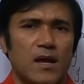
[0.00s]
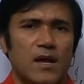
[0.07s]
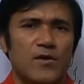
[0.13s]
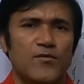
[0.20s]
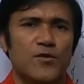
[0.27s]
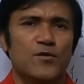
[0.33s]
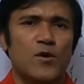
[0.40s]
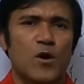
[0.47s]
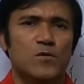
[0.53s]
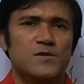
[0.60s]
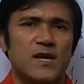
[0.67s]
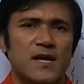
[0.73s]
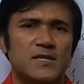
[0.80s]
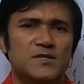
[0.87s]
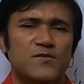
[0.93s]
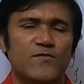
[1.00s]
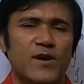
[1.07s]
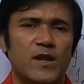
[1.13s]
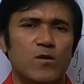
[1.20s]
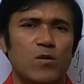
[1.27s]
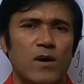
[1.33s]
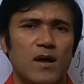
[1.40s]
If you know tense
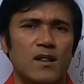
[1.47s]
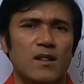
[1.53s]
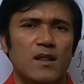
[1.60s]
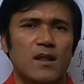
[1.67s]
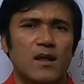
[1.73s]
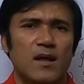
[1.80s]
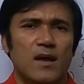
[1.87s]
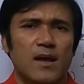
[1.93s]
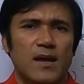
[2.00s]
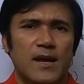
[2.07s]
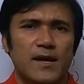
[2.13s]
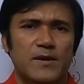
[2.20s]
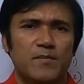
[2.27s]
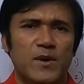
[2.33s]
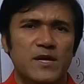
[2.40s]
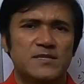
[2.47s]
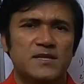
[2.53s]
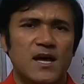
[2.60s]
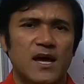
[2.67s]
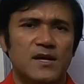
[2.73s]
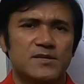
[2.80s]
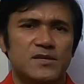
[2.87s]
very well, it means
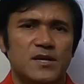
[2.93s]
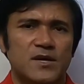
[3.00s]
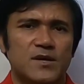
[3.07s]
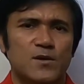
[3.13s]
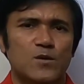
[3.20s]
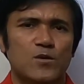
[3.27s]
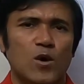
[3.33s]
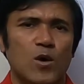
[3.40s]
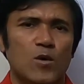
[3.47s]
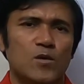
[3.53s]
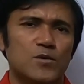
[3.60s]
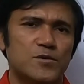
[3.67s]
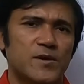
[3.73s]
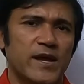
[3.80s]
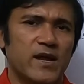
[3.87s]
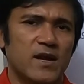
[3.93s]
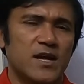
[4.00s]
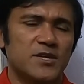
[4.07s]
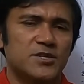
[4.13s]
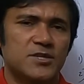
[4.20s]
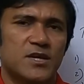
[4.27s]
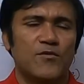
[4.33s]
that you know good English.